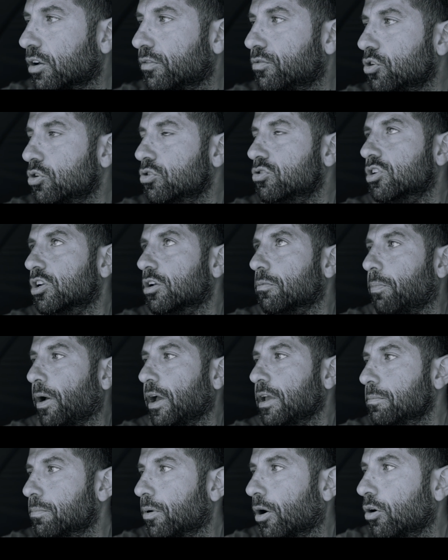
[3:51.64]
of using a
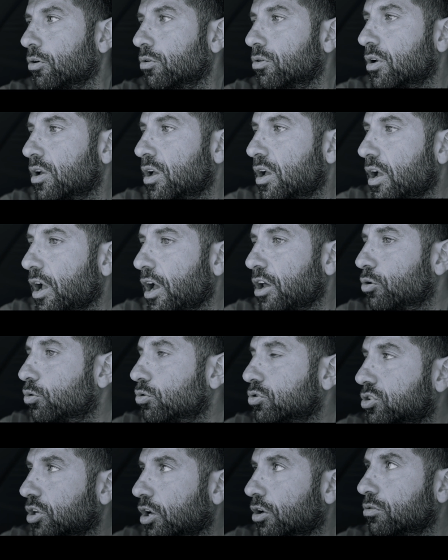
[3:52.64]
bait boat. And
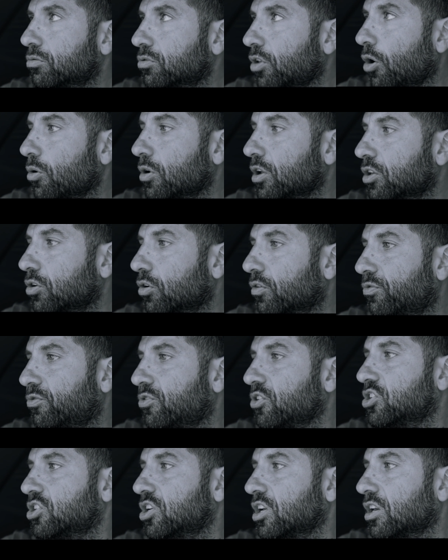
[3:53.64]
also knowing you're
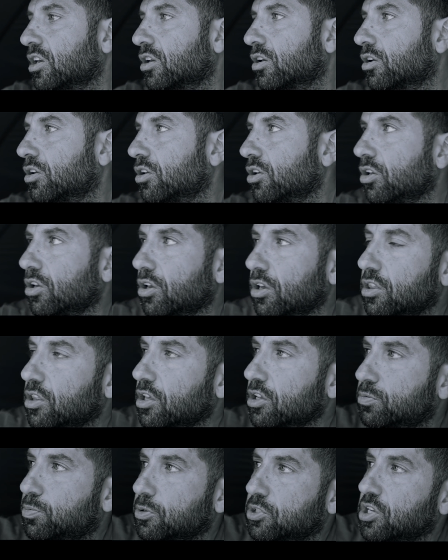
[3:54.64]
fishing in
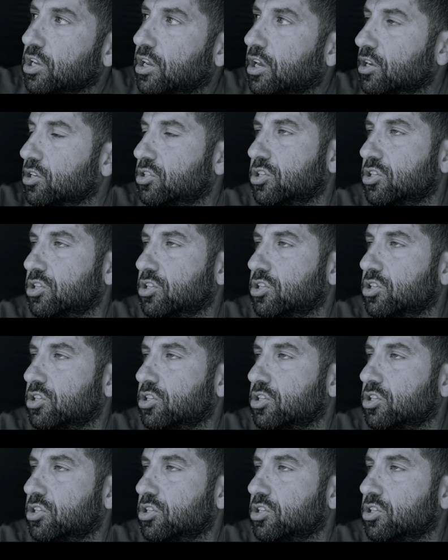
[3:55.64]
this particular